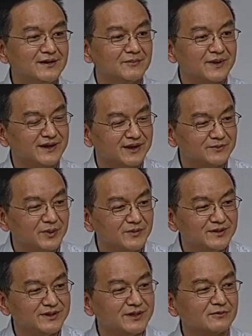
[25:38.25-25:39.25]
but then
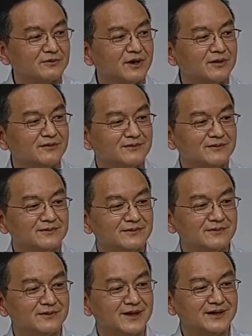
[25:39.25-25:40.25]
pony can grow.
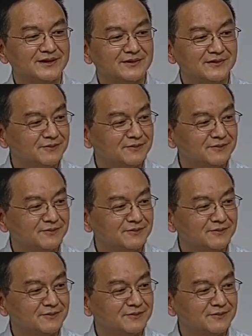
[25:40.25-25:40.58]
Right?